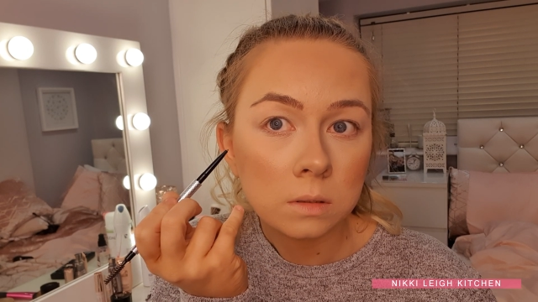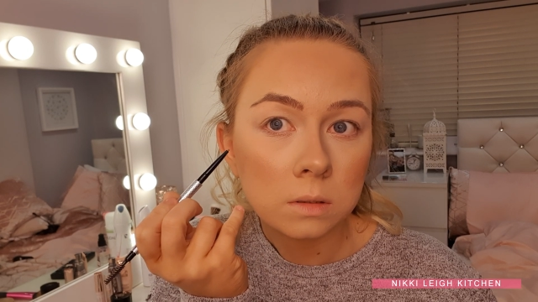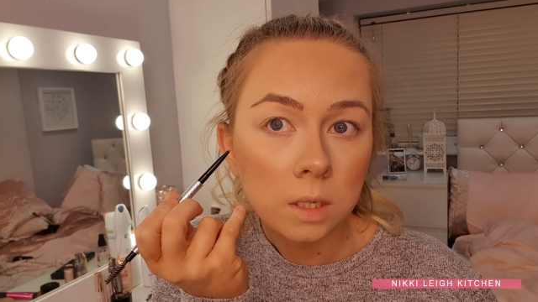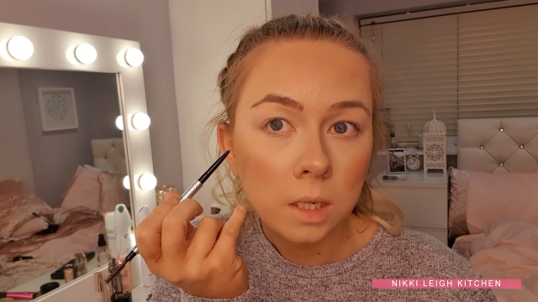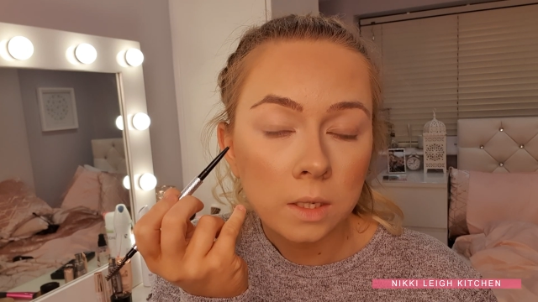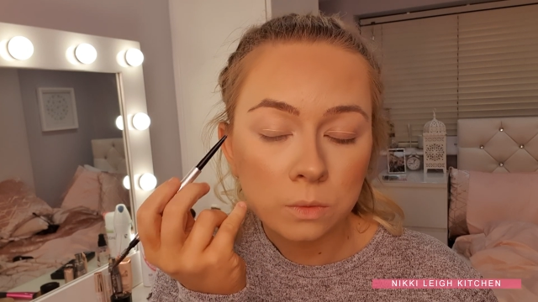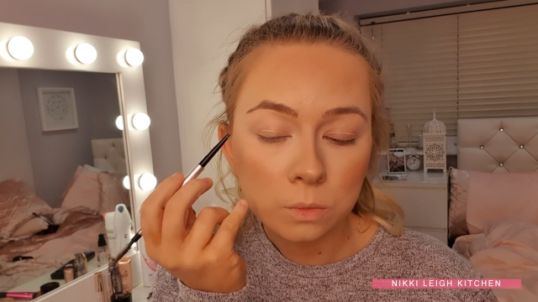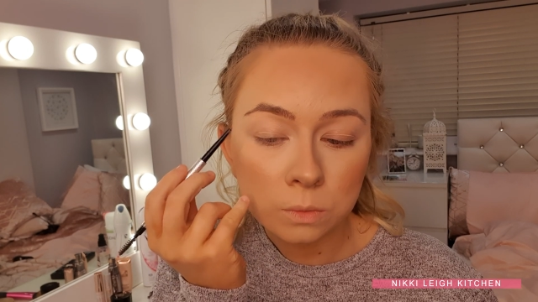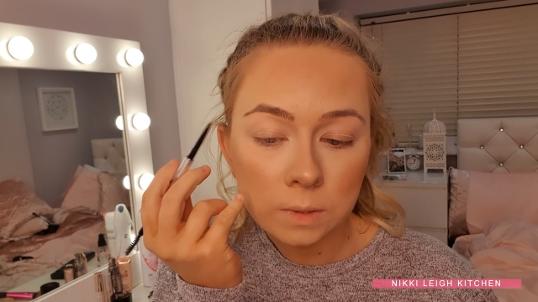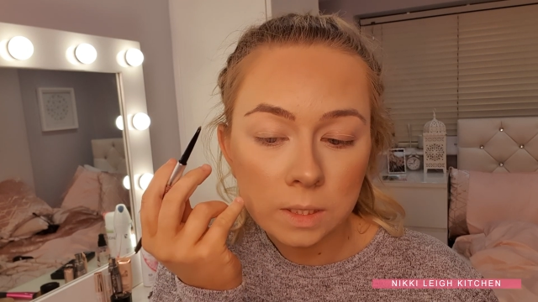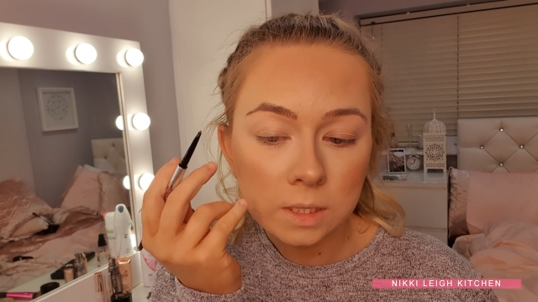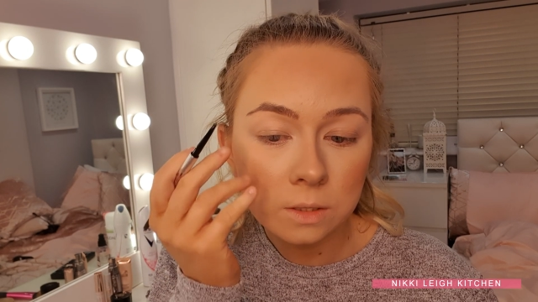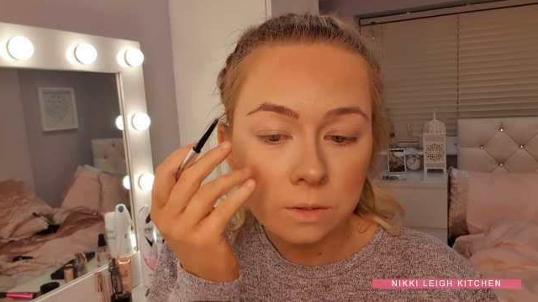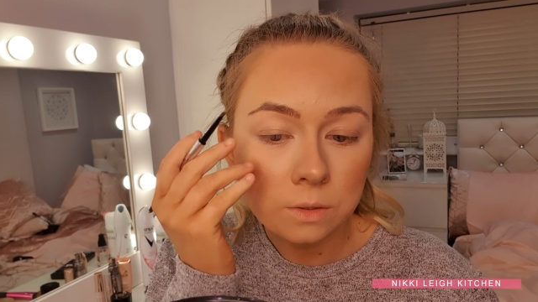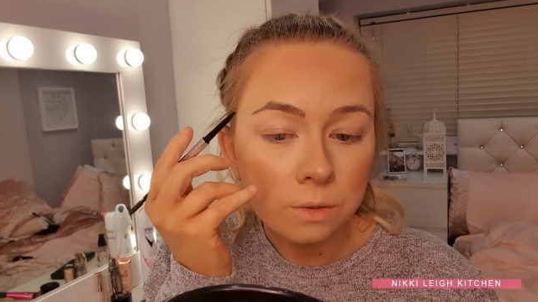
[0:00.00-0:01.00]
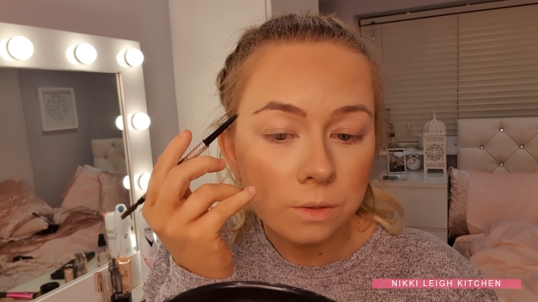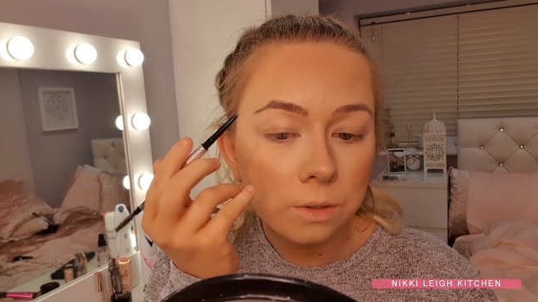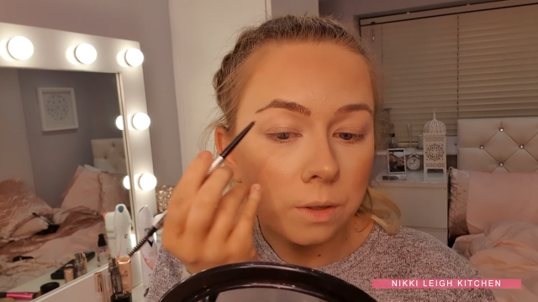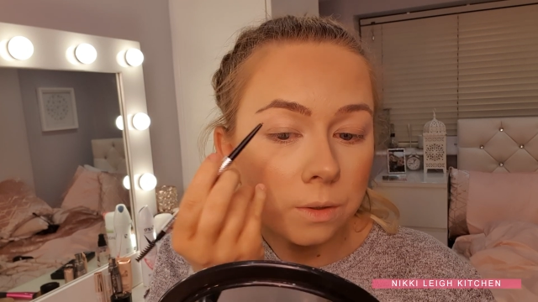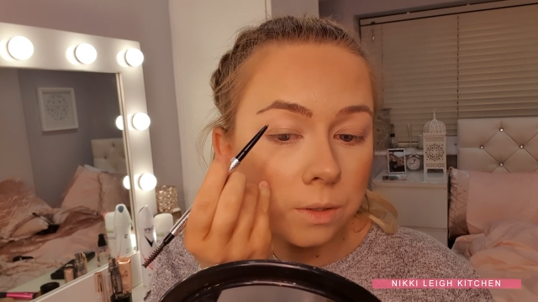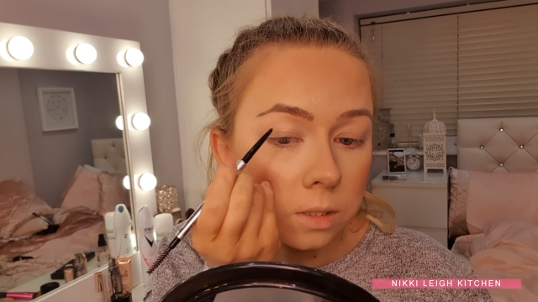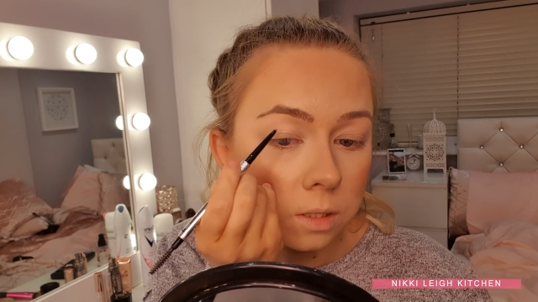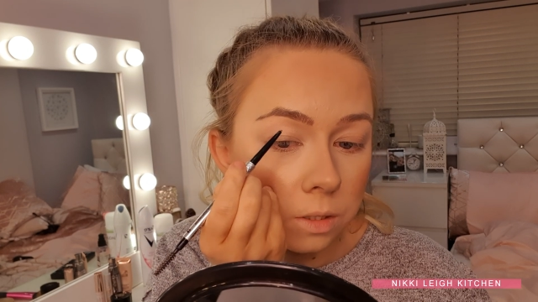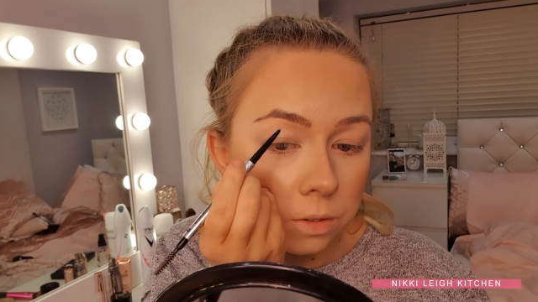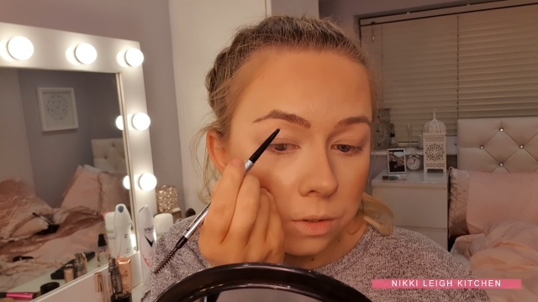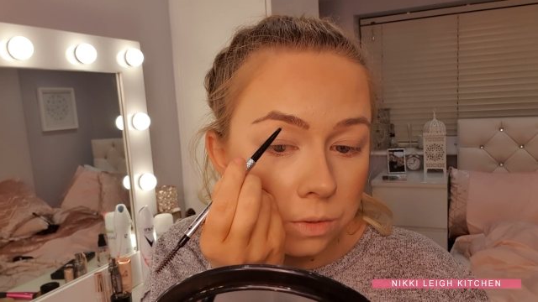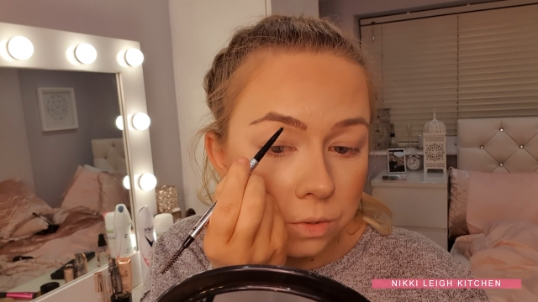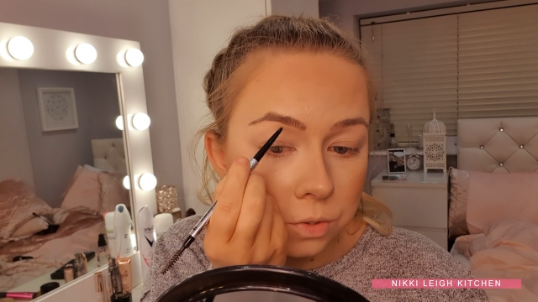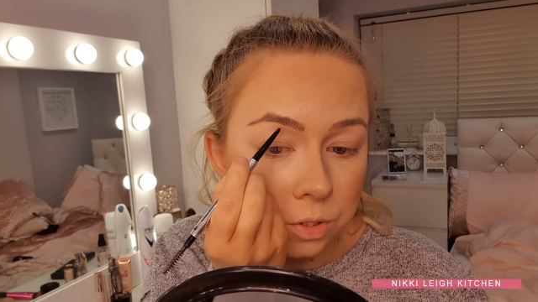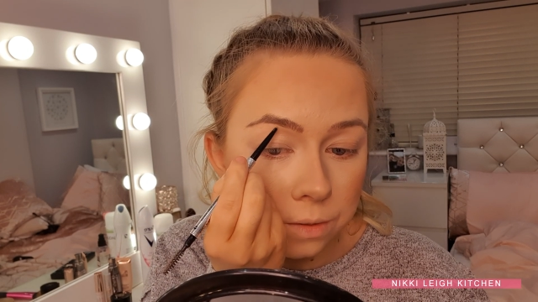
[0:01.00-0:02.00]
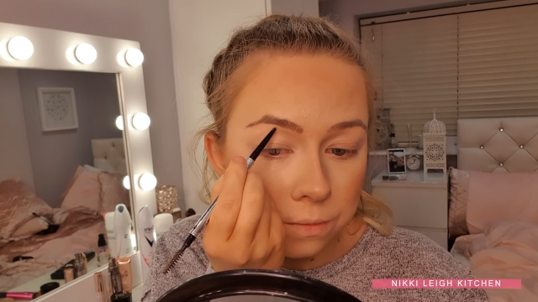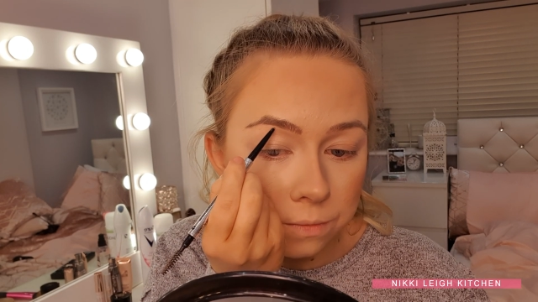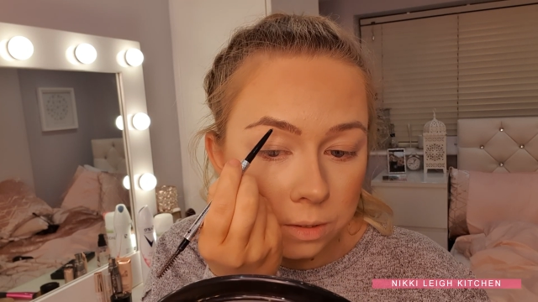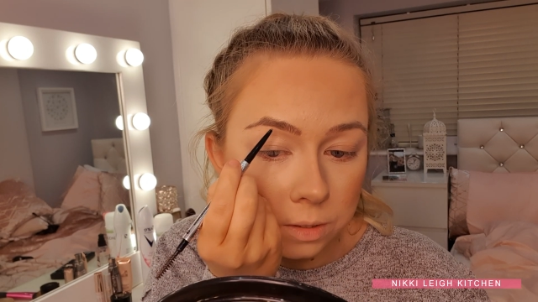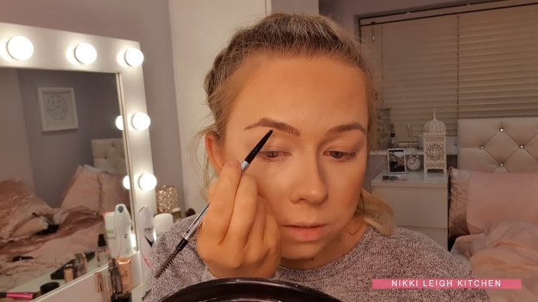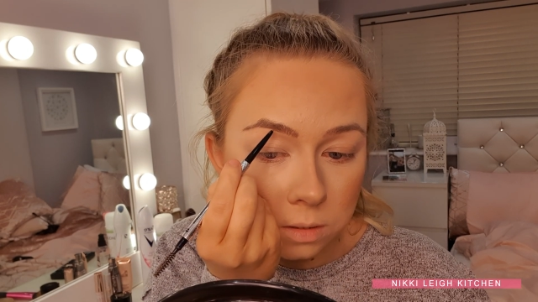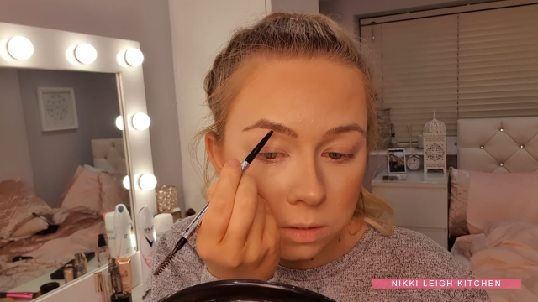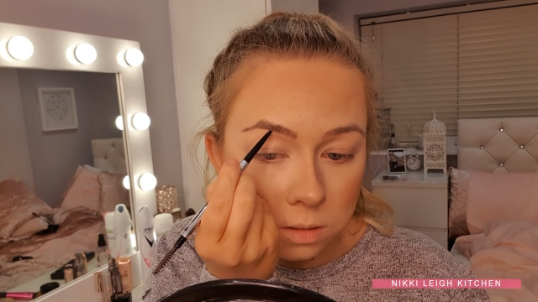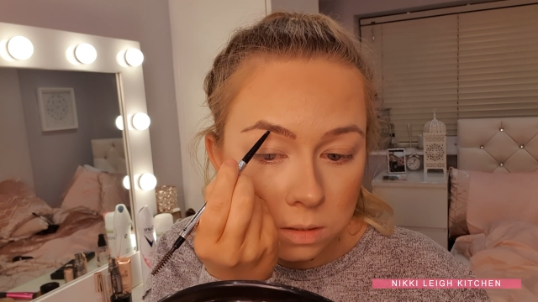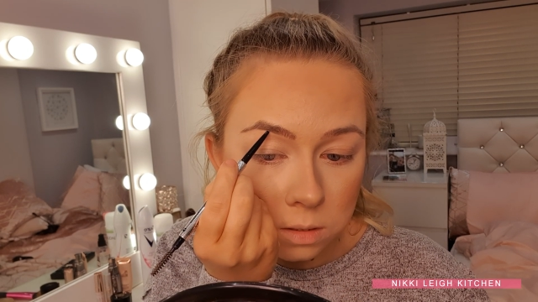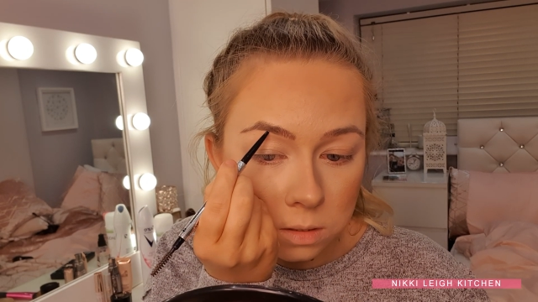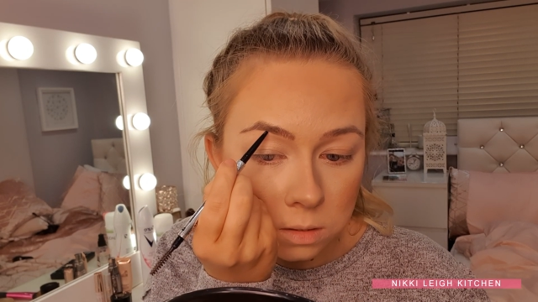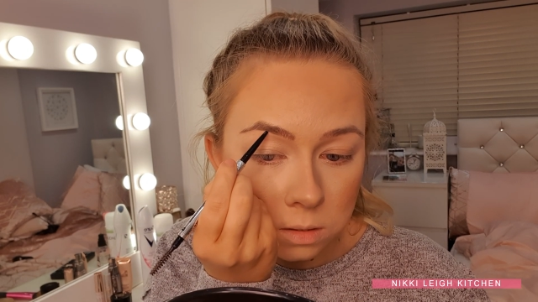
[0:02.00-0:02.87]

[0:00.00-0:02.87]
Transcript: And already you can notice a huge difference